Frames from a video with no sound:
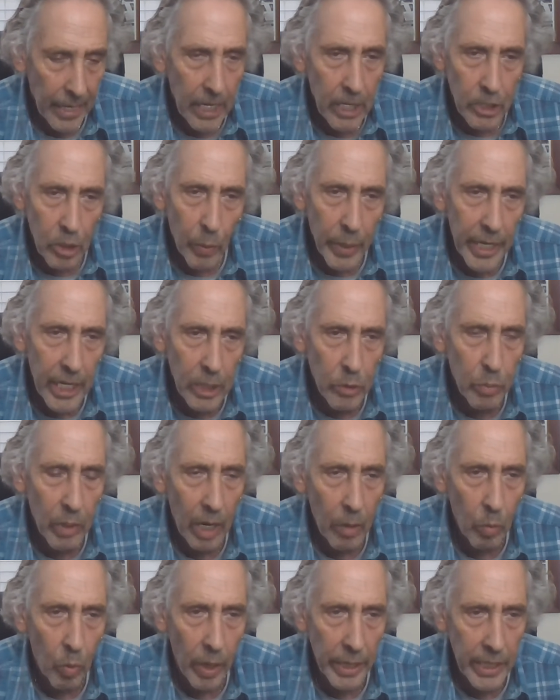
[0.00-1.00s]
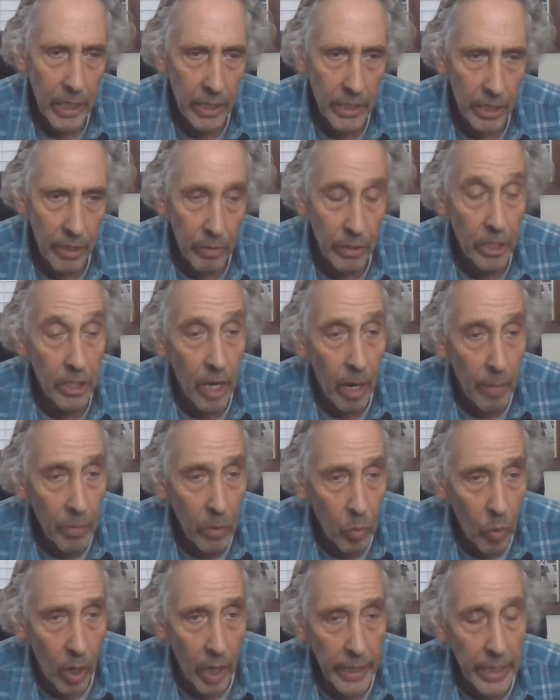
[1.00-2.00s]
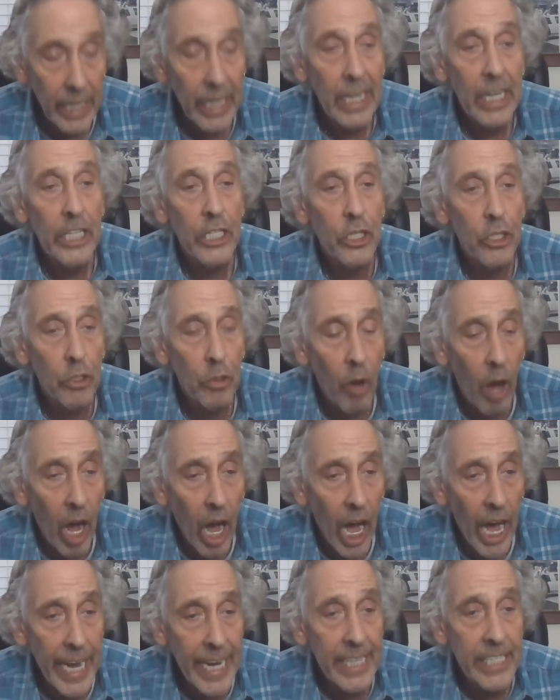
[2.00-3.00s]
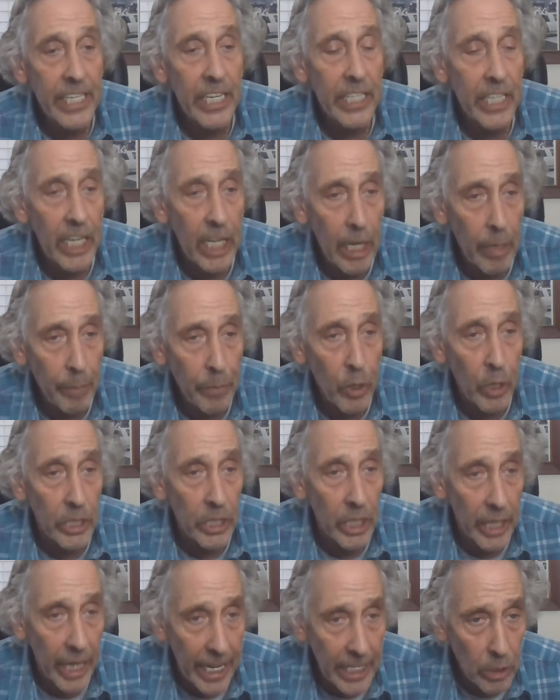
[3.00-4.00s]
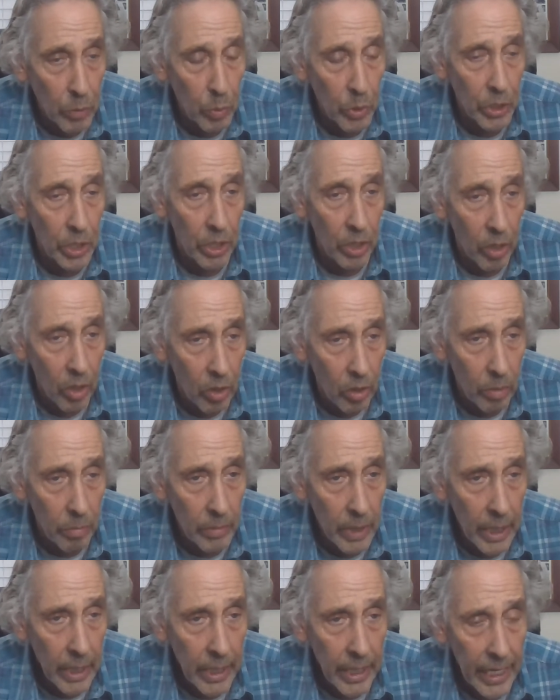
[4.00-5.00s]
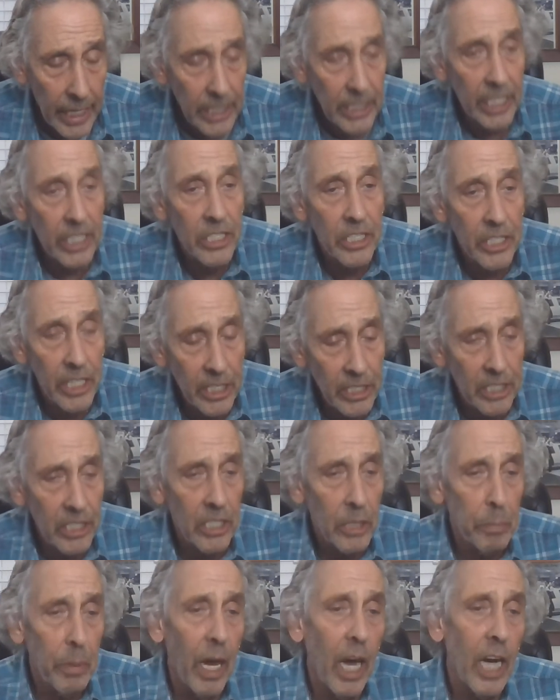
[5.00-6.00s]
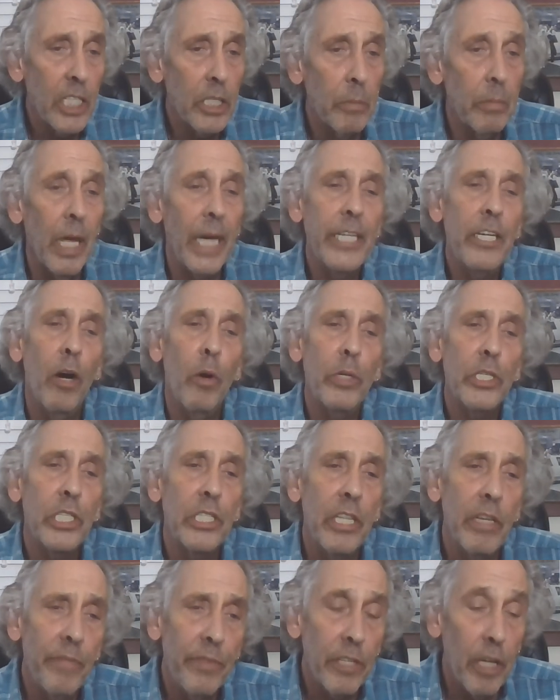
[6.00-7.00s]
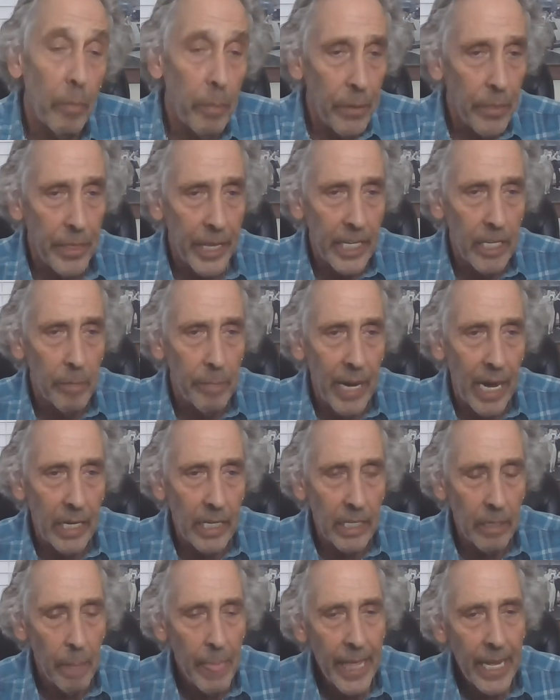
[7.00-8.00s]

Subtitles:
So here's what I want you to do. Number 1, try to keep your schedules at home as consistent as possible. I know it's difficult, but think about it.